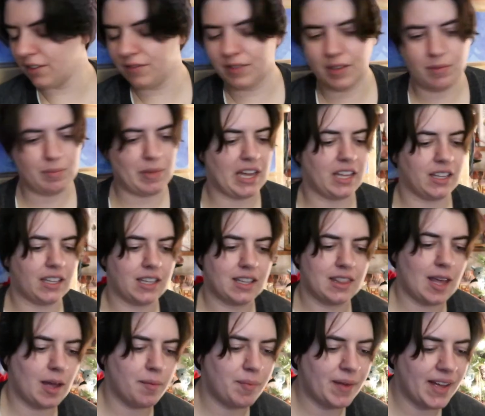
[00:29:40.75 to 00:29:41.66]
to fit back in
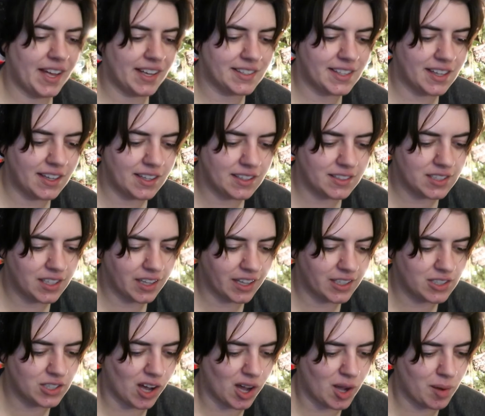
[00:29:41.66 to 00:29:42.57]
that basket until I
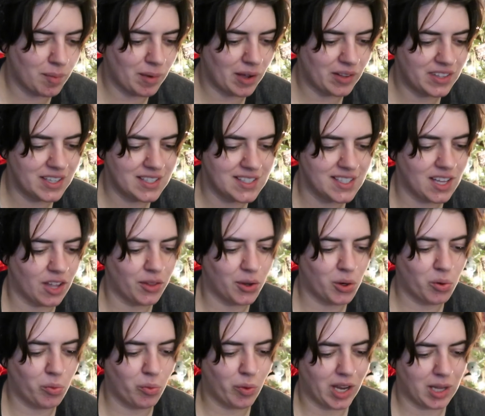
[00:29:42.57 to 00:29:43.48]
talk about these
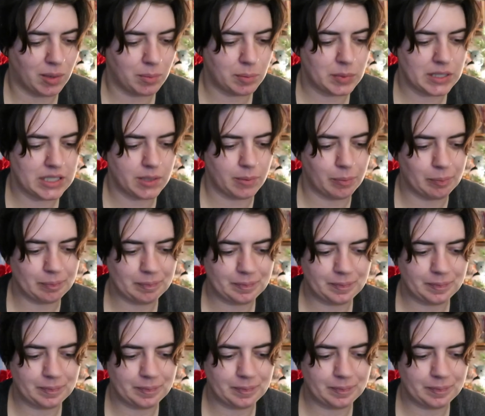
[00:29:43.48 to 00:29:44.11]
other WIPs.